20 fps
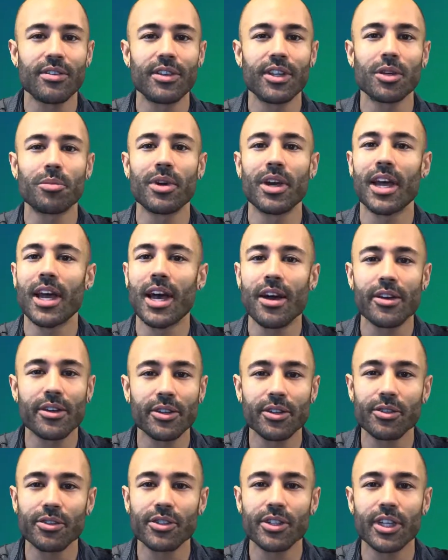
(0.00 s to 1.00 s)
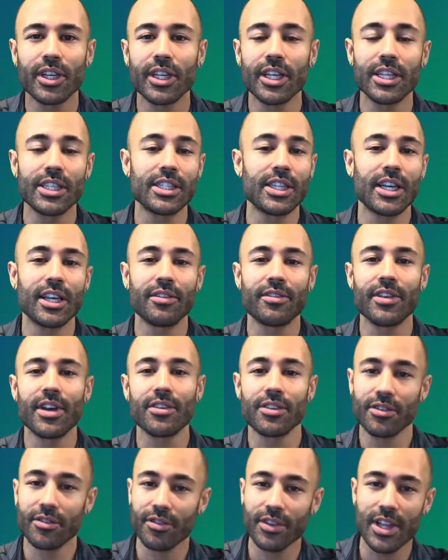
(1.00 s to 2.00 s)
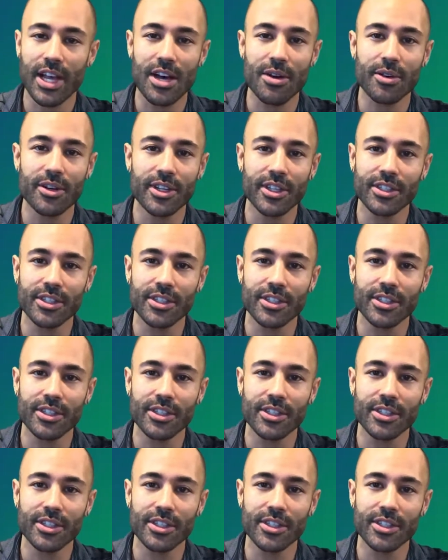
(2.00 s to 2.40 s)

Think about how you're using it. Is that found in flour?